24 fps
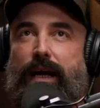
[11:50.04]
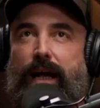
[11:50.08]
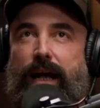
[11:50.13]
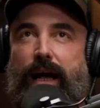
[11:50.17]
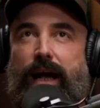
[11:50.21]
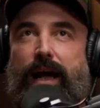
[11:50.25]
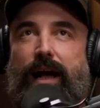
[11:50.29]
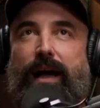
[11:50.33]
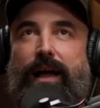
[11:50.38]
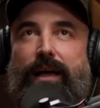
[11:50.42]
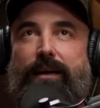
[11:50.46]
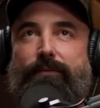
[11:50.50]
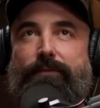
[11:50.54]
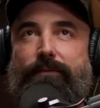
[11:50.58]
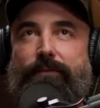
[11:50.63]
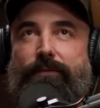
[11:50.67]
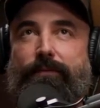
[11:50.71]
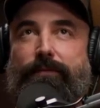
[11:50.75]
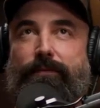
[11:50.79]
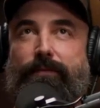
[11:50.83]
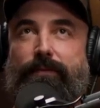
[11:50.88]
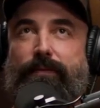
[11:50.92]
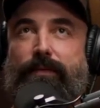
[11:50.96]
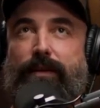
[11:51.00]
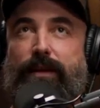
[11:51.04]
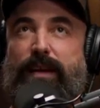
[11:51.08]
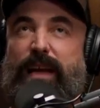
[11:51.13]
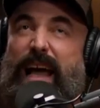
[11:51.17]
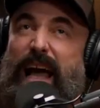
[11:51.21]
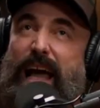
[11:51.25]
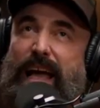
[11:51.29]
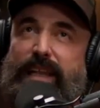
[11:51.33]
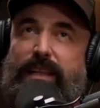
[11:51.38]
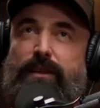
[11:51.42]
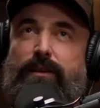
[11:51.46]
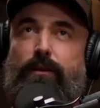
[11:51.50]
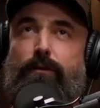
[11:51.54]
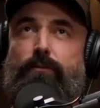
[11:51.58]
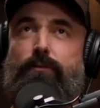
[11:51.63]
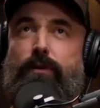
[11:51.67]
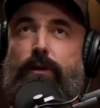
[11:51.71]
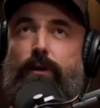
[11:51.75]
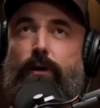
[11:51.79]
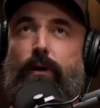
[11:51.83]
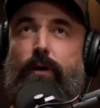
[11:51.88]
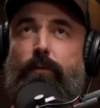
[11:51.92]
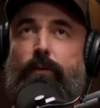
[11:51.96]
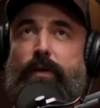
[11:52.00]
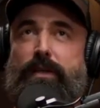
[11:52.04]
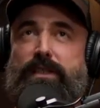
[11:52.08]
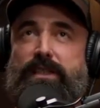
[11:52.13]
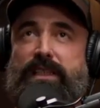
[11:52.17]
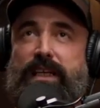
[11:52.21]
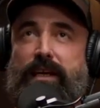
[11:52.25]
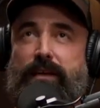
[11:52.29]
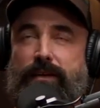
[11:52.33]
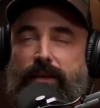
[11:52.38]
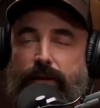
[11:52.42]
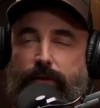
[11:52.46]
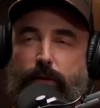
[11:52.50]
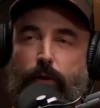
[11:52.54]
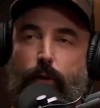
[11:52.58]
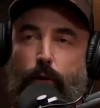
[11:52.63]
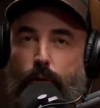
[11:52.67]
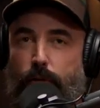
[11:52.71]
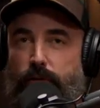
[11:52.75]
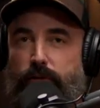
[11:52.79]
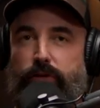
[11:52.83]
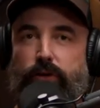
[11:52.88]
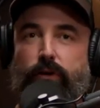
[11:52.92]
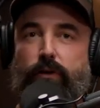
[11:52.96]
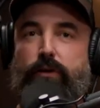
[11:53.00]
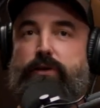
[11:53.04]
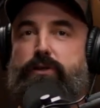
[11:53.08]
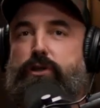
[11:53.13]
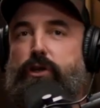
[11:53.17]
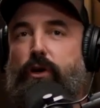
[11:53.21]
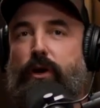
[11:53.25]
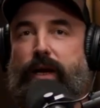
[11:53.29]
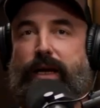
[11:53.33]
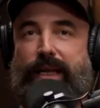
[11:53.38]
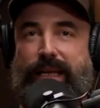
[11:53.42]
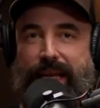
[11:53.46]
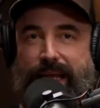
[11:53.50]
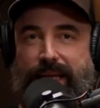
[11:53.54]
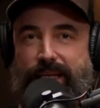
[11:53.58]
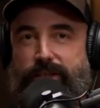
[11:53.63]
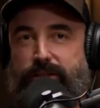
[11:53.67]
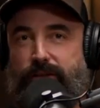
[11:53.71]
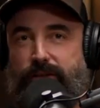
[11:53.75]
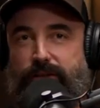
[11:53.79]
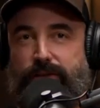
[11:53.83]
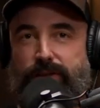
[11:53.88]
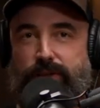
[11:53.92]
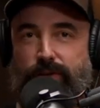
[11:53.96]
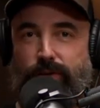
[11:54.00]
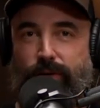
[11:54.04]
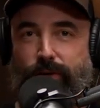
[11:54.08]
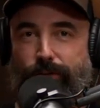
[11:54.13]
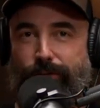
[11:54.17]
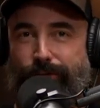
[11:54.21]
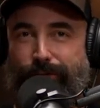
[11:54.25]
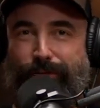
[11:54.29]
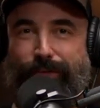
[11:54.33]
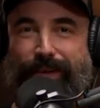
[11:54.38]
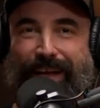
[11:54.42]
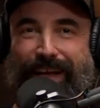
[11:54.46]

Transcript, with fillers: I've I i do not know if it's not, the whole nurture and nature sort of